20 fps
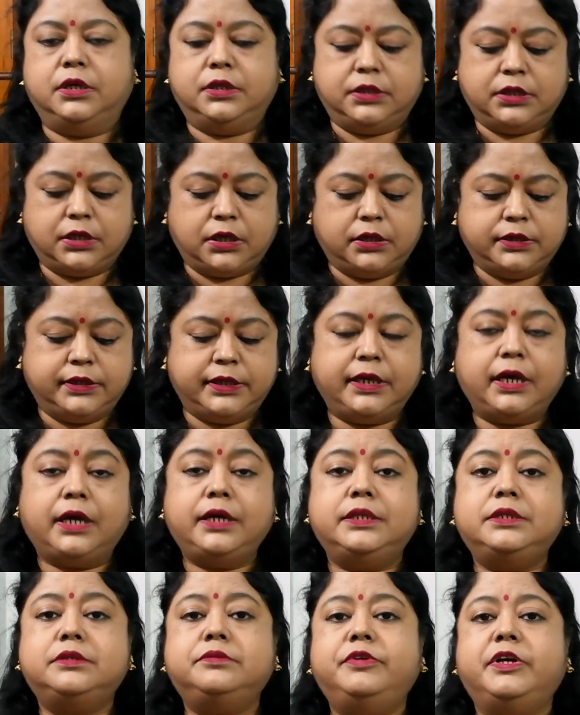They
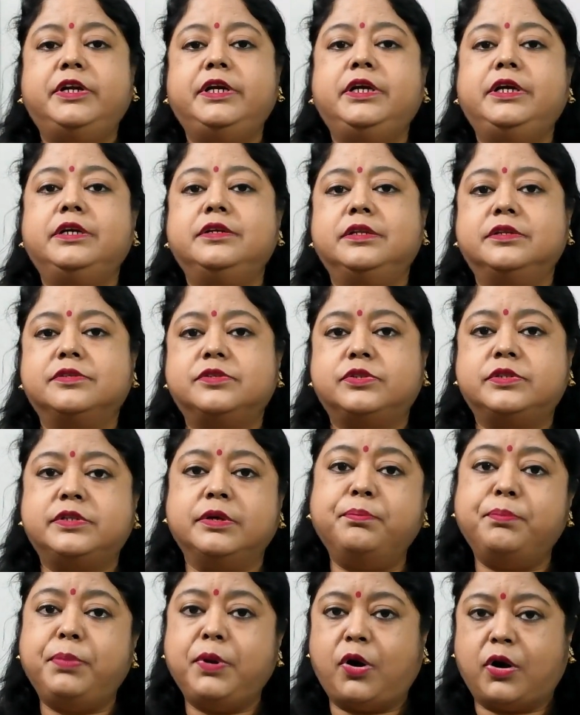are the very
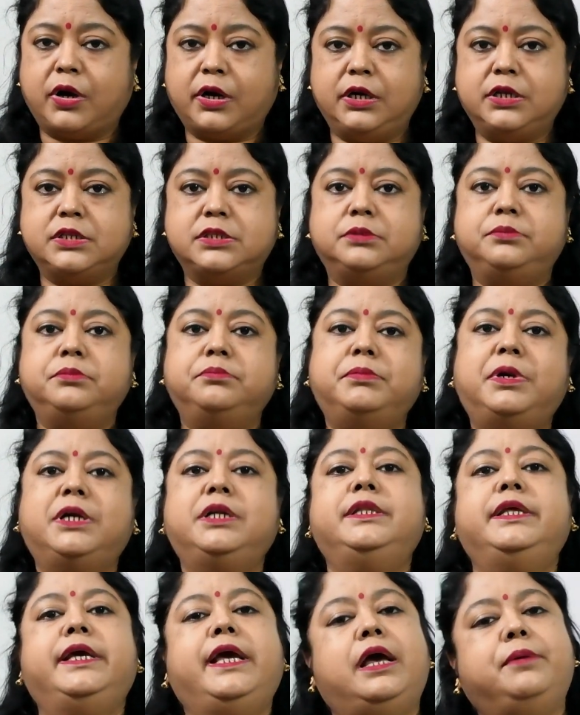simple organism,
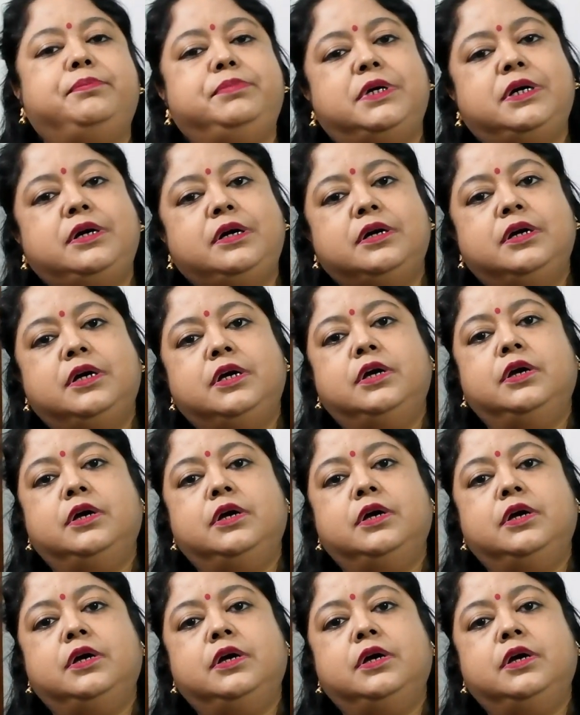but they have the